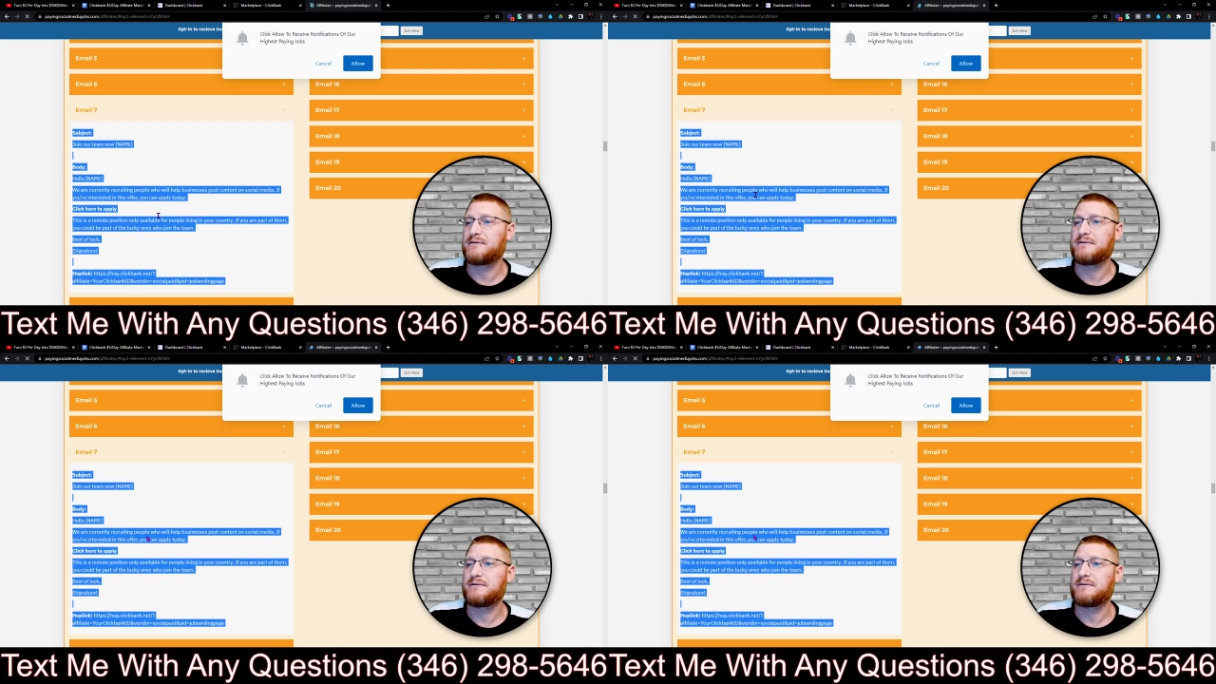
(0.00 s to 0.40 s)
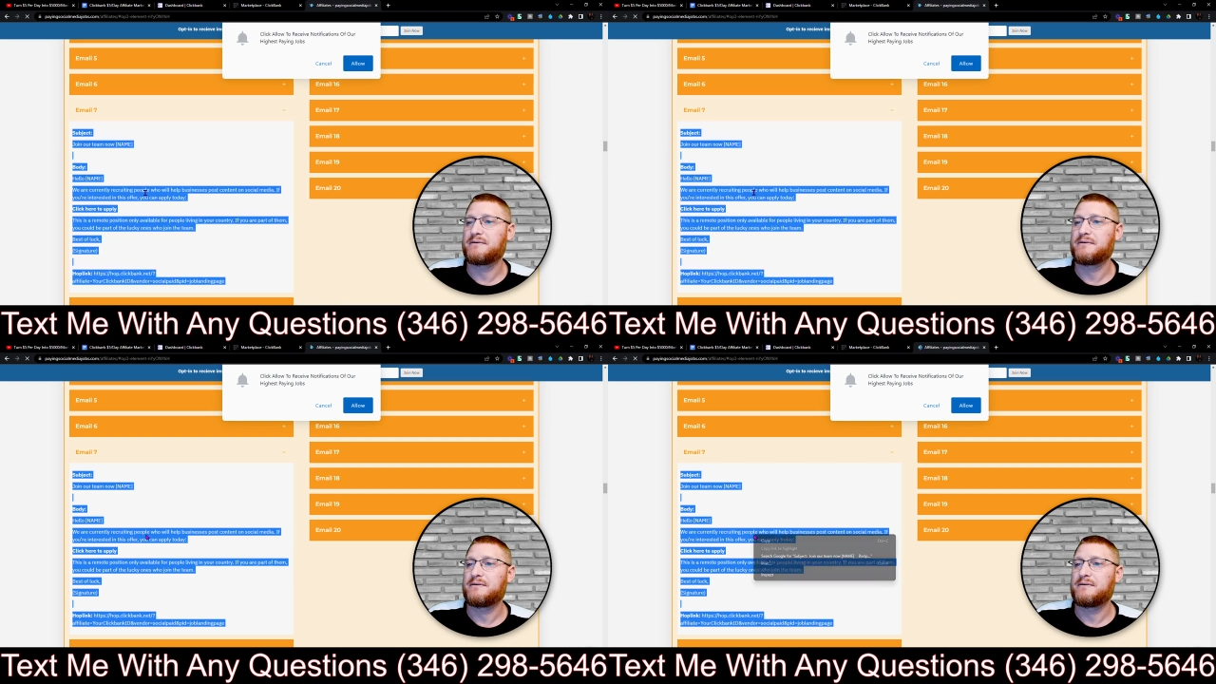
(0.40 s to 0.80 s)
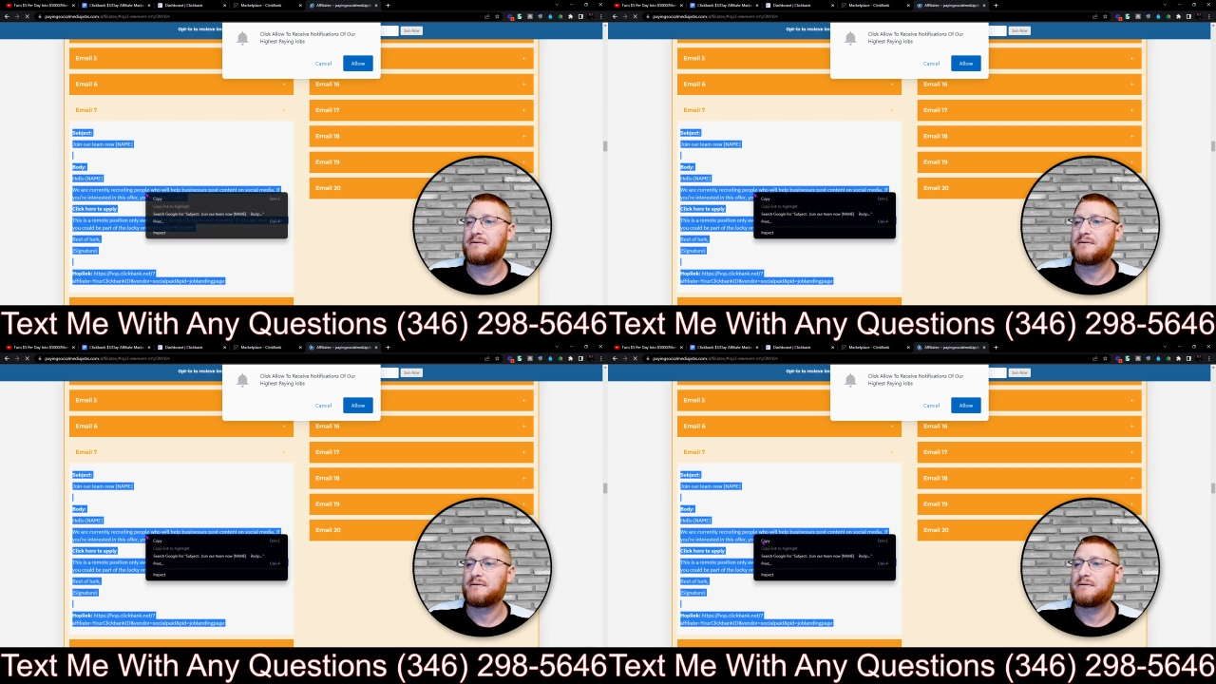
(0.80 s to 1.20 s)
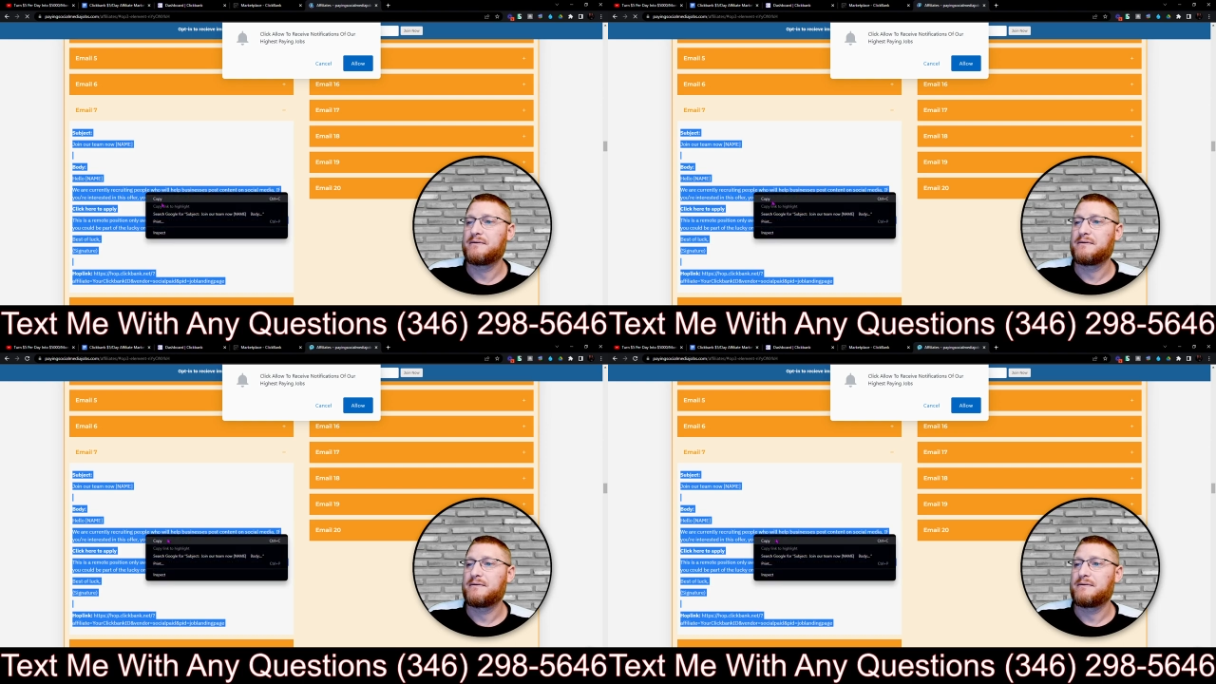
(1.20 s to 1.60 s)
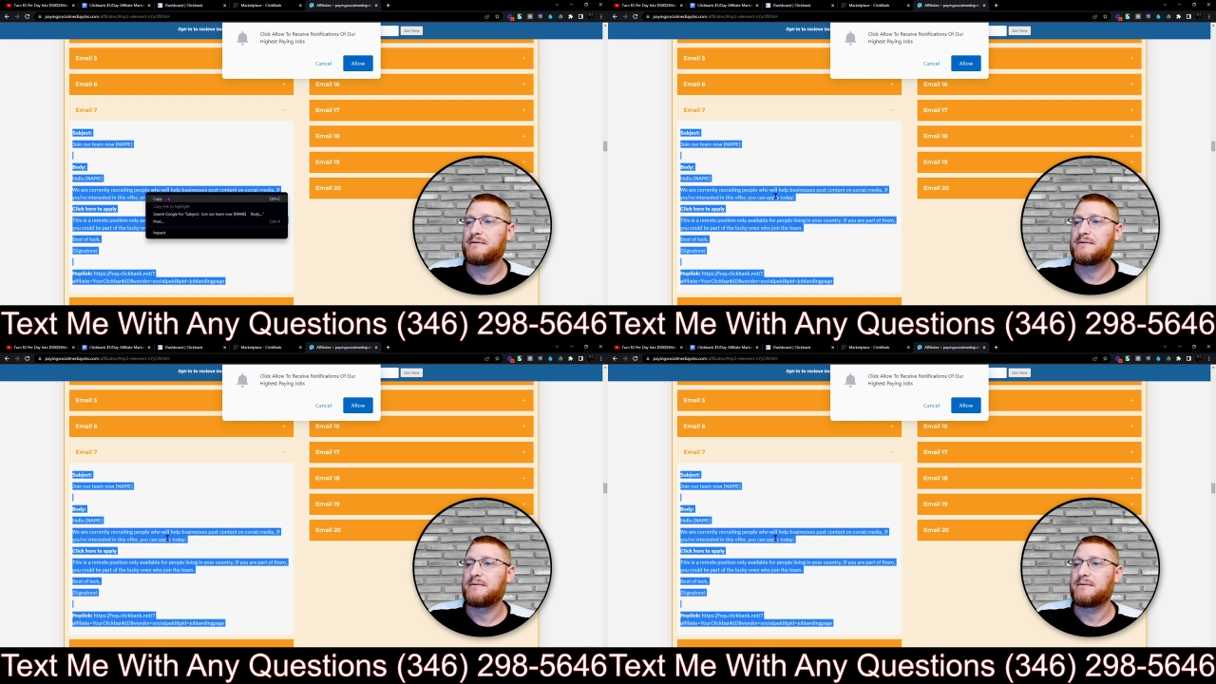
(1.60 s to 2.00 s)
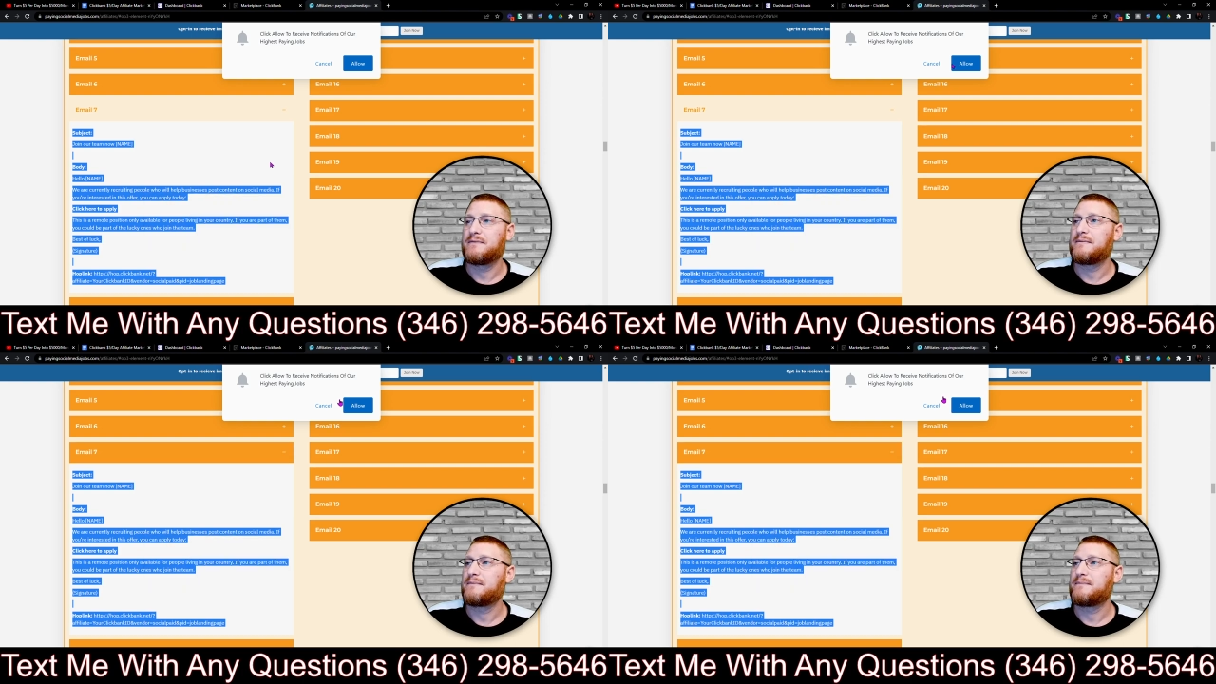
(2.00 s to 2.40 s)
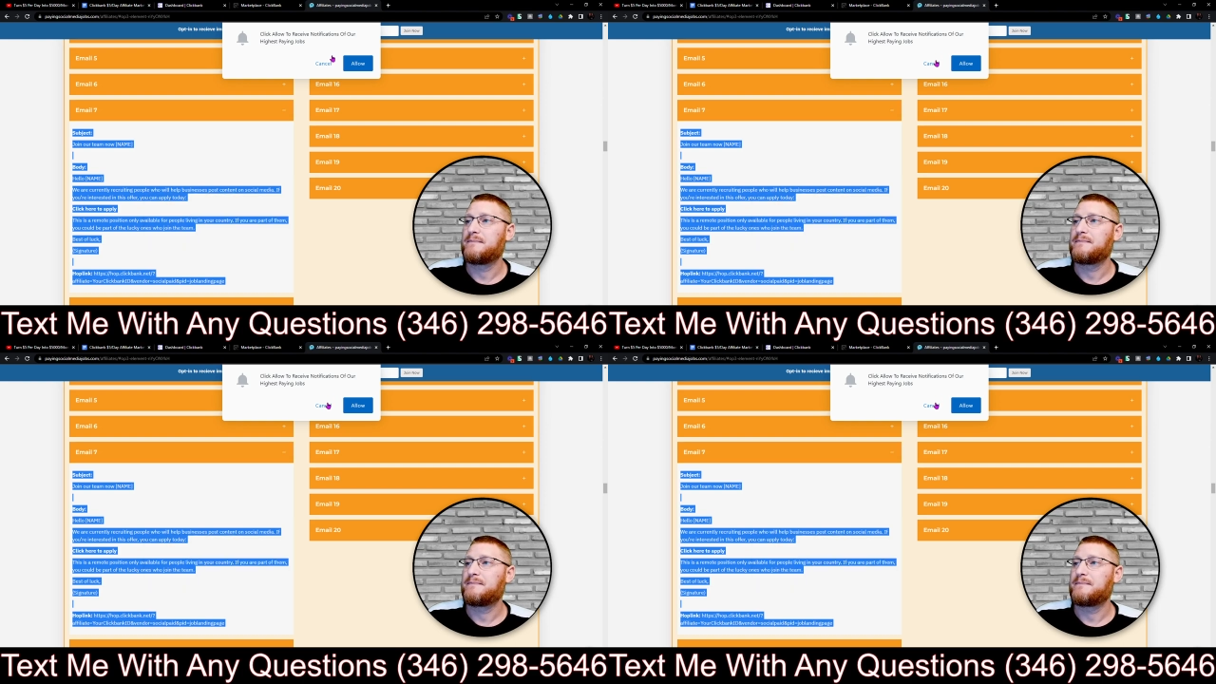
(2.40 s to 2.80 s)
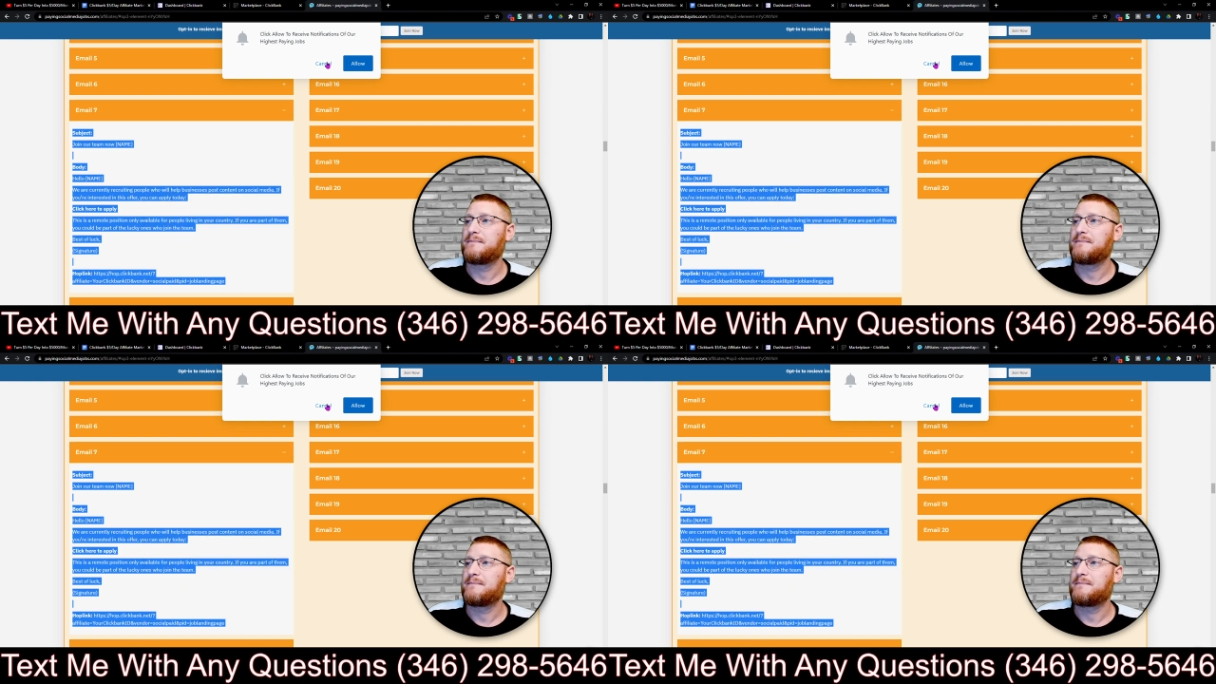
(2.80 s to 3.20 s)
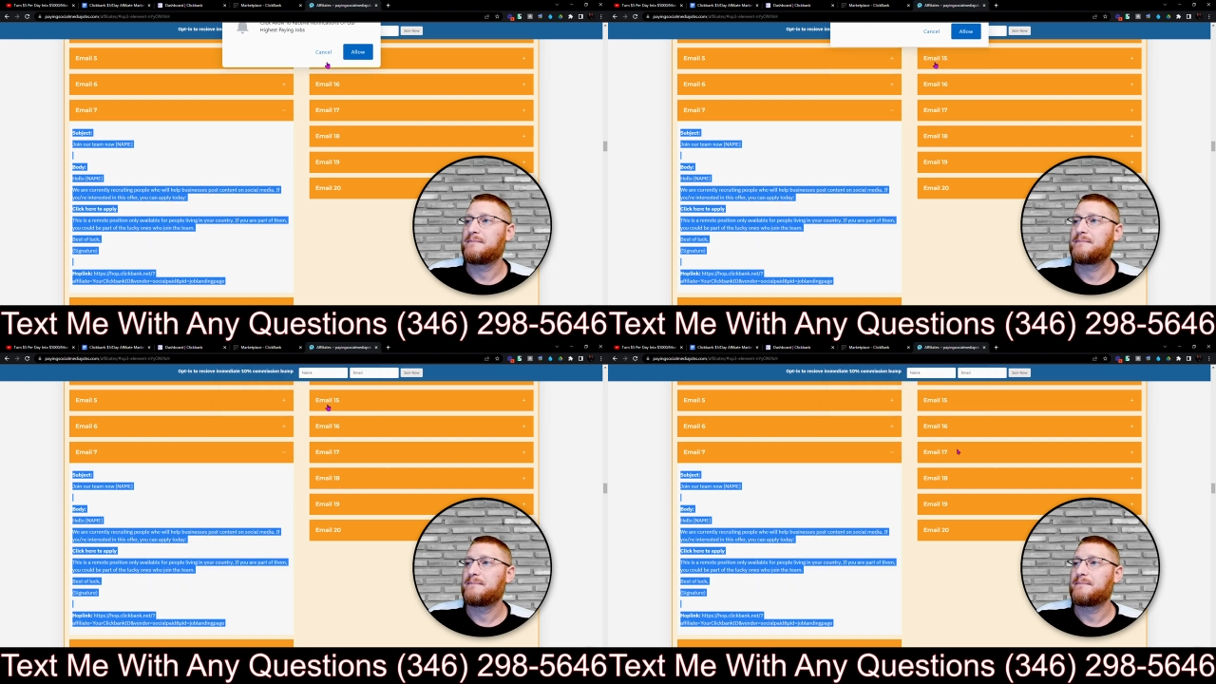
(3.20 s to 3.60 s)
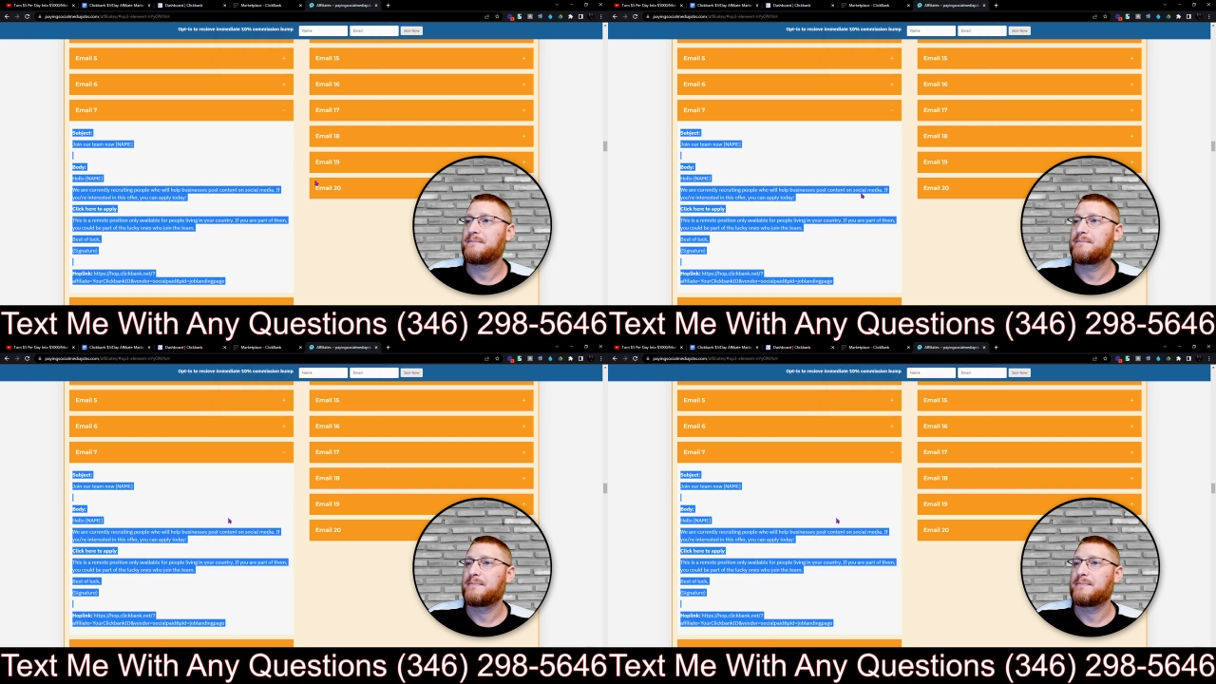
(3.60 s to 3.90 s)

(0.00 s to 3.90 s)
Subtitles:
(silence)